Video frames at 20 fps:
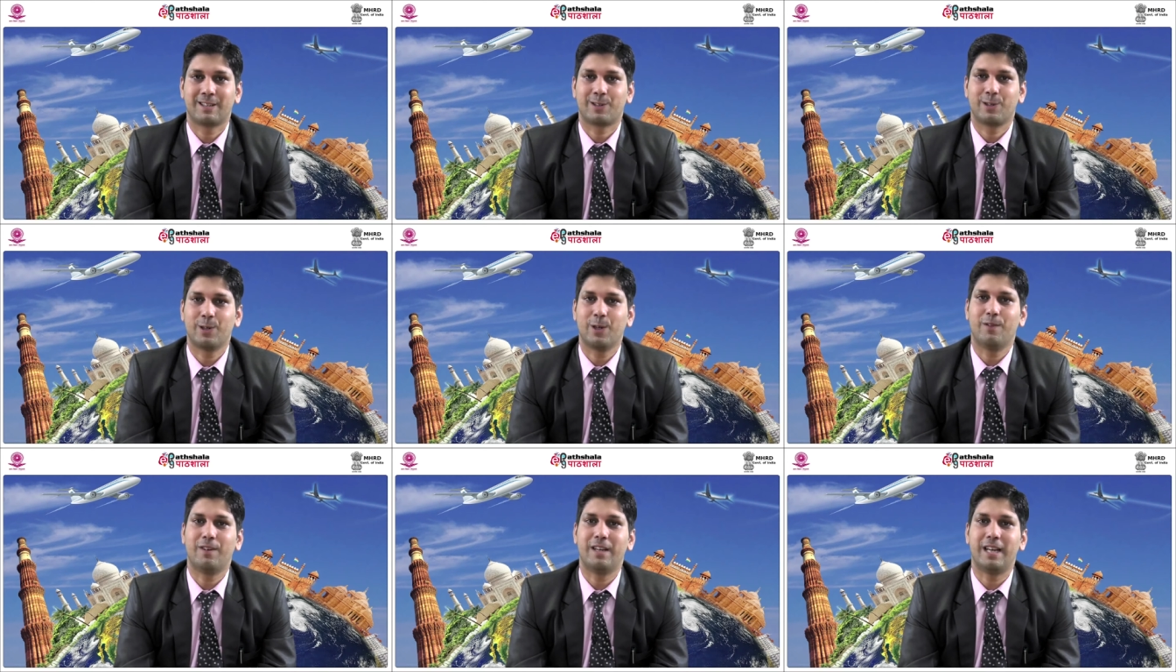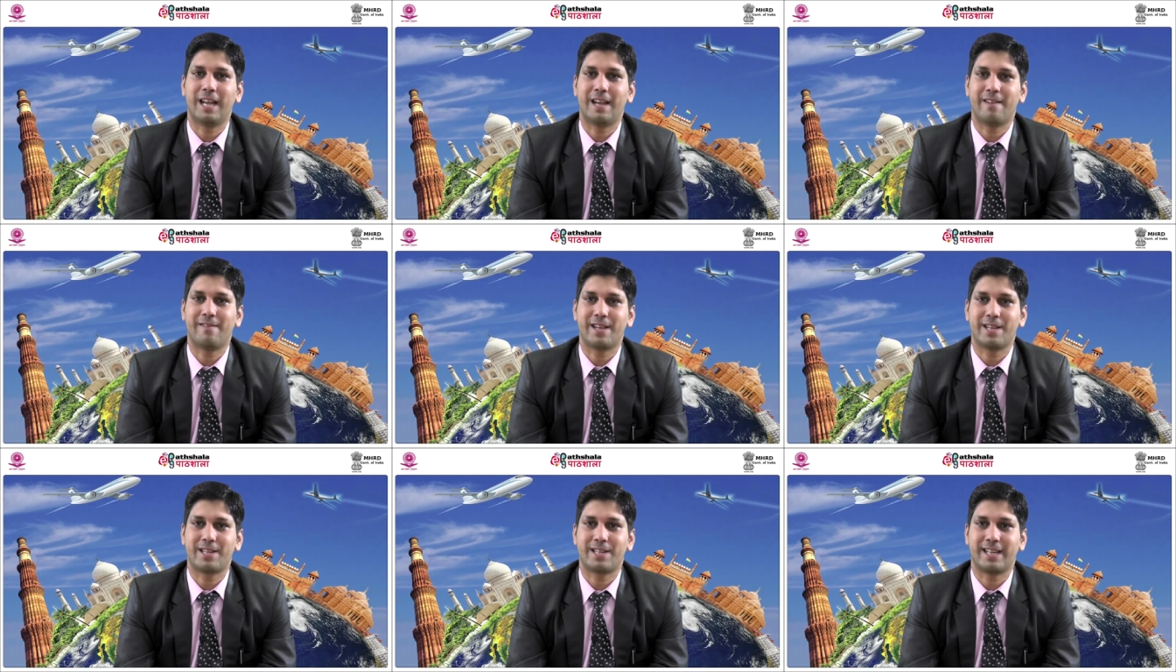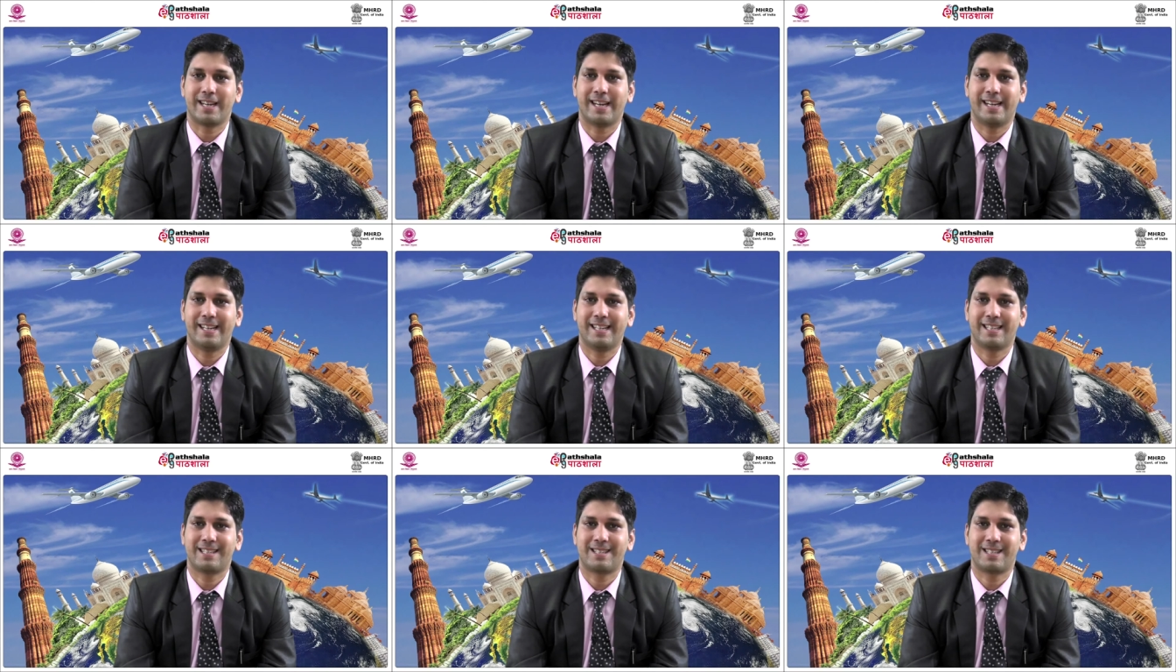Global aviation
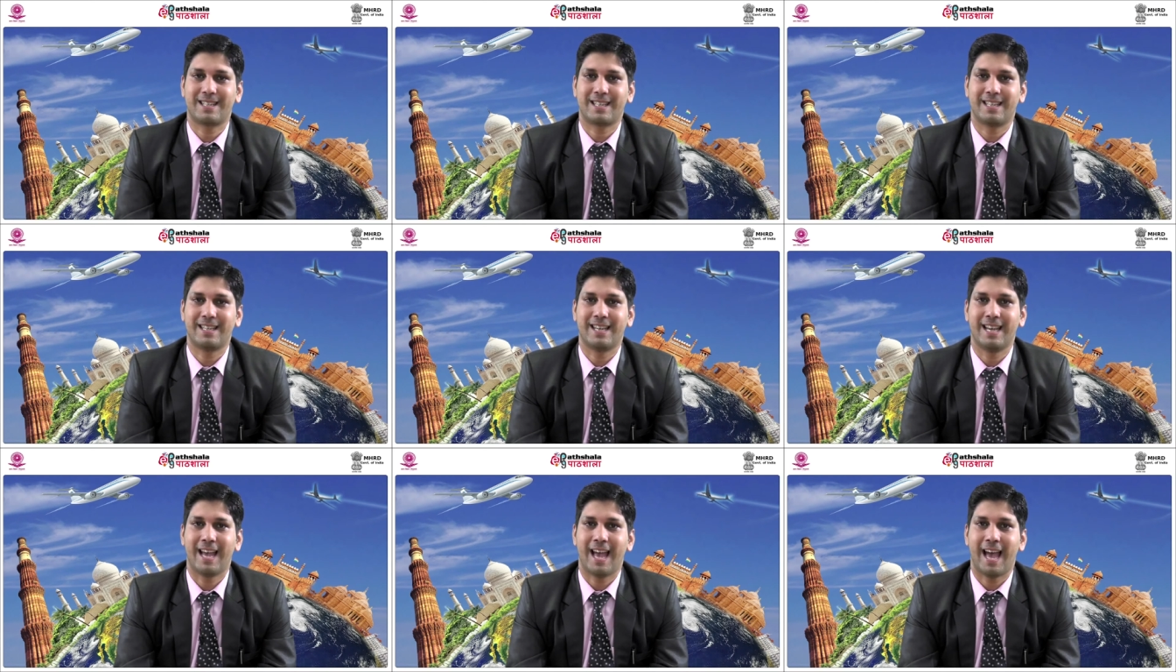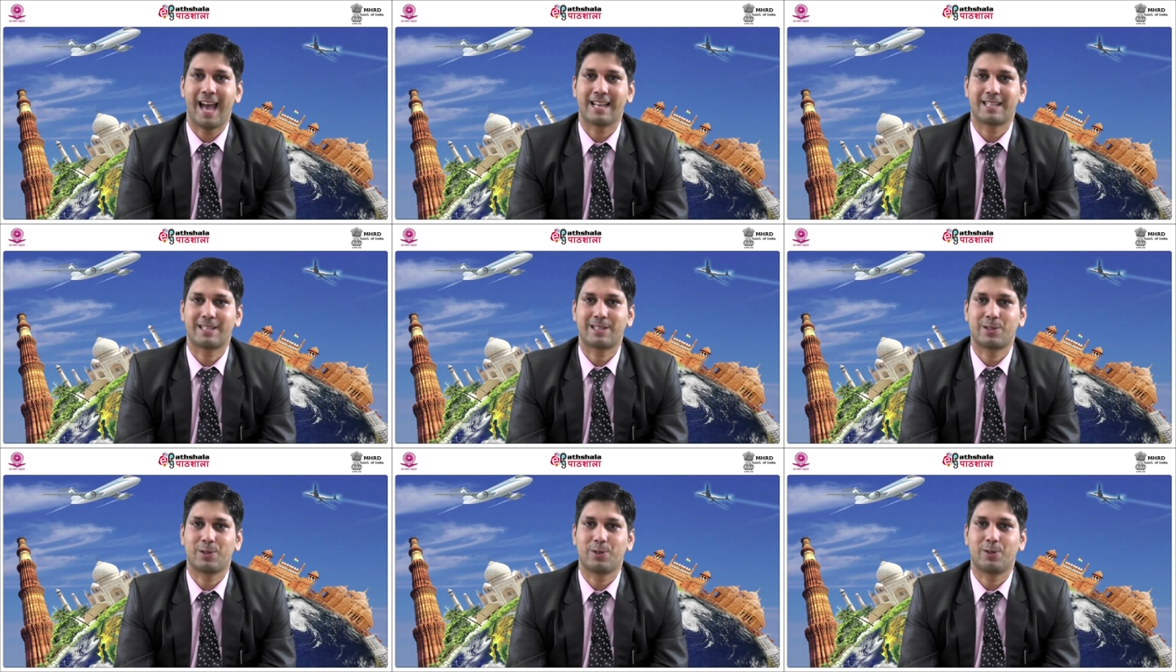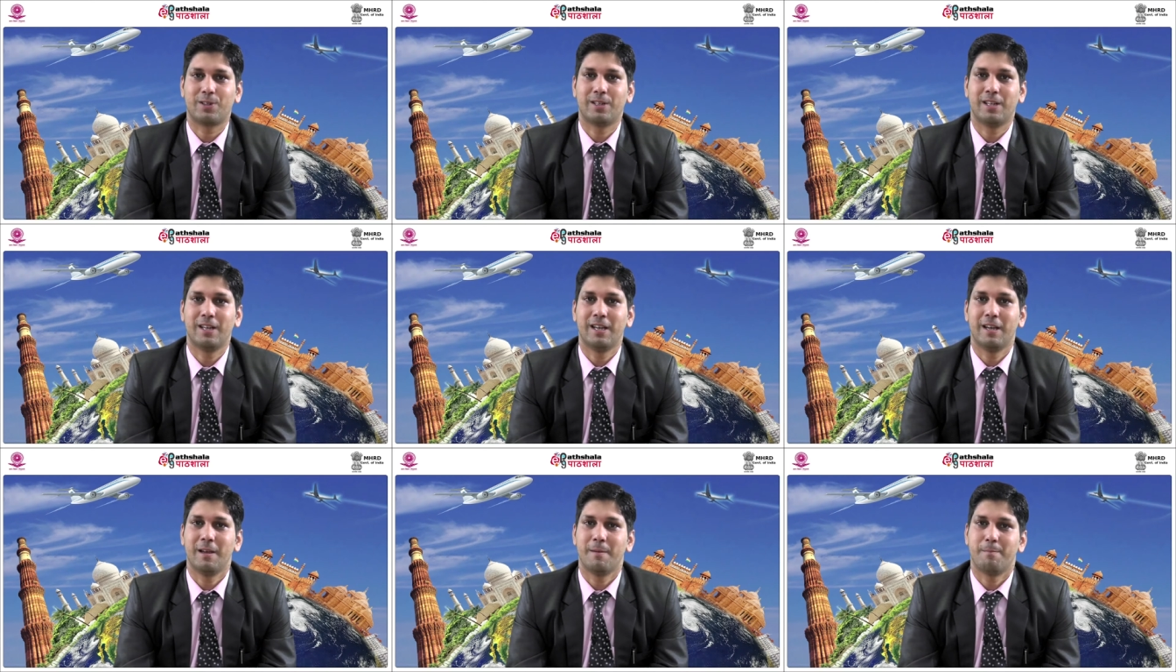industry has grown
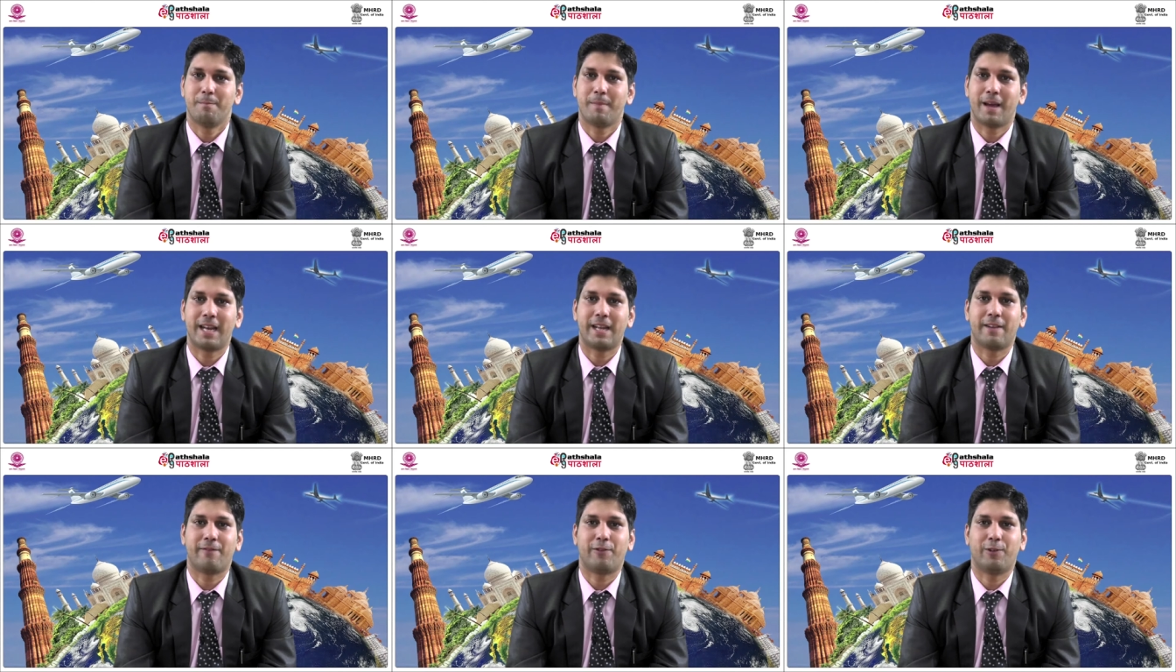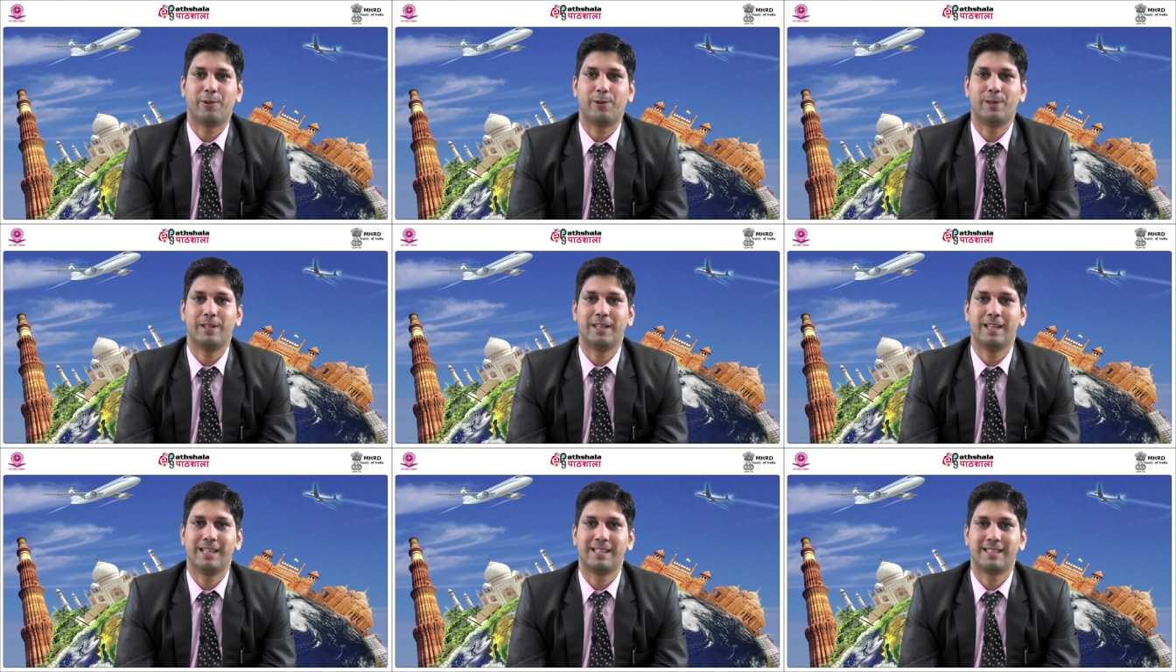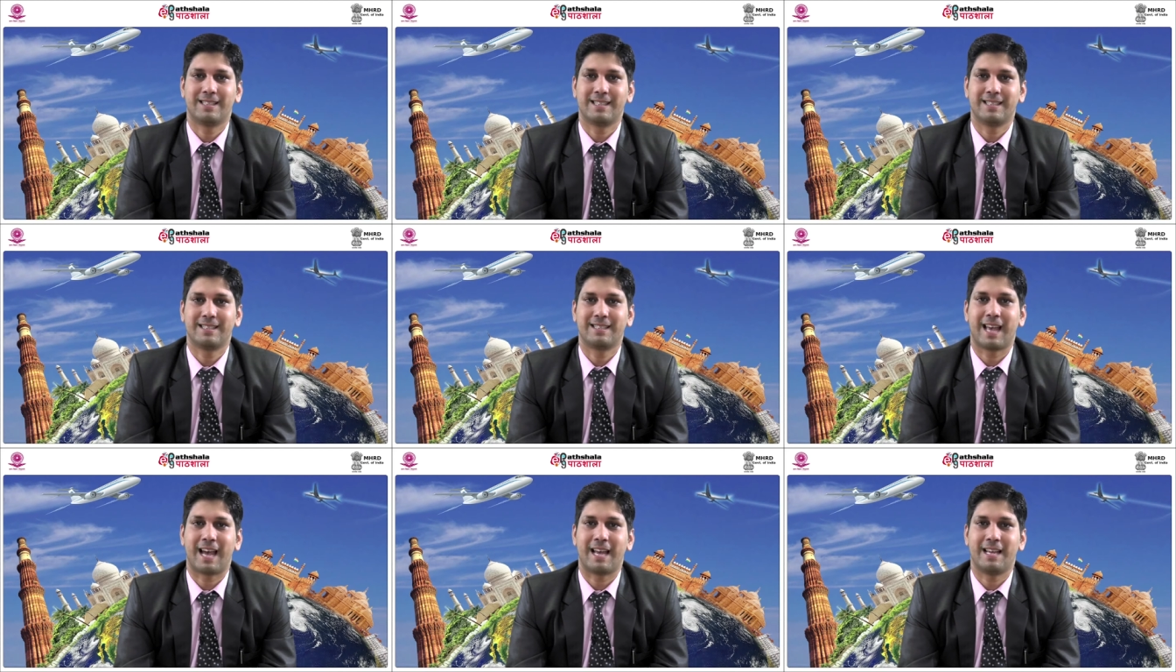manifold
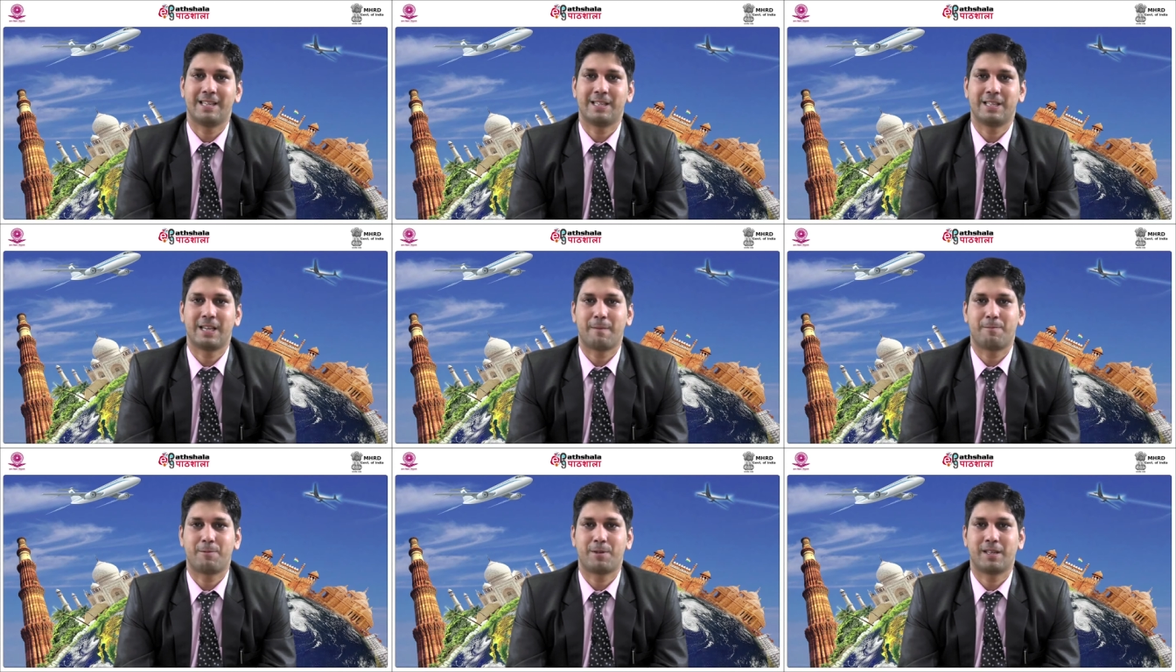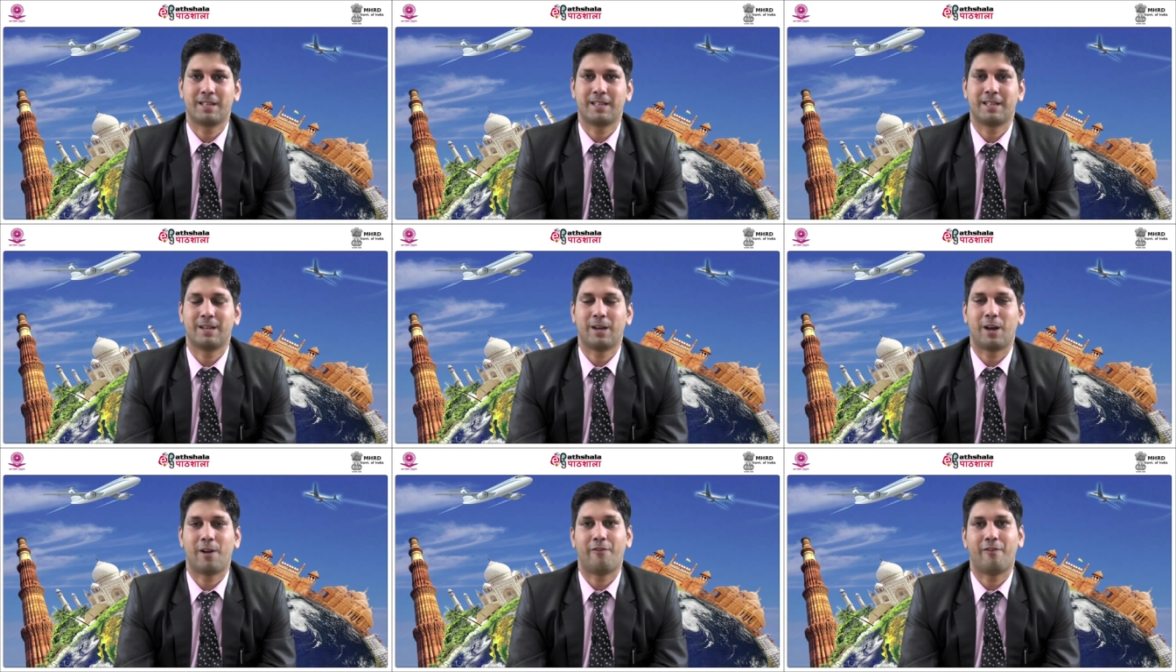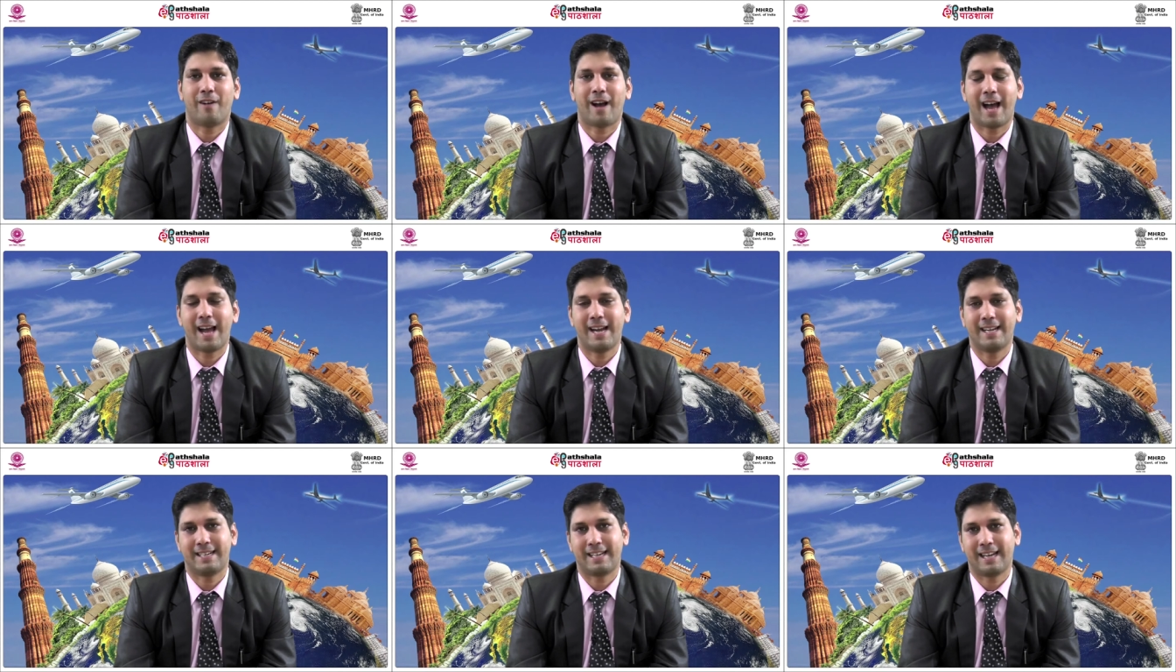since the inception of
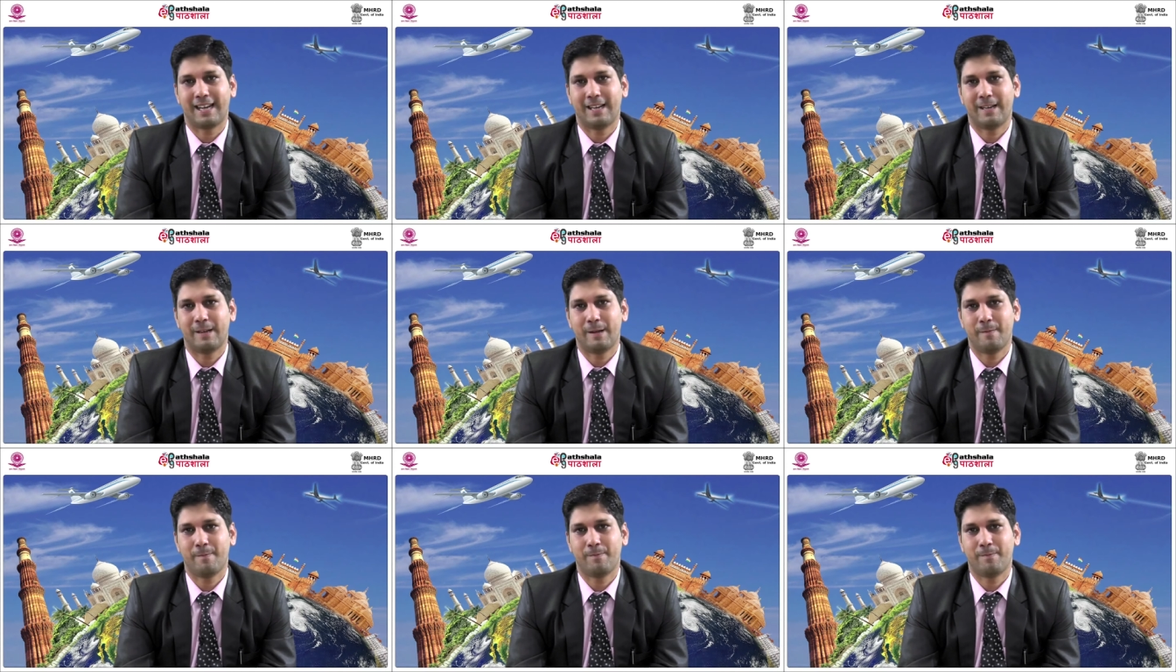IATA.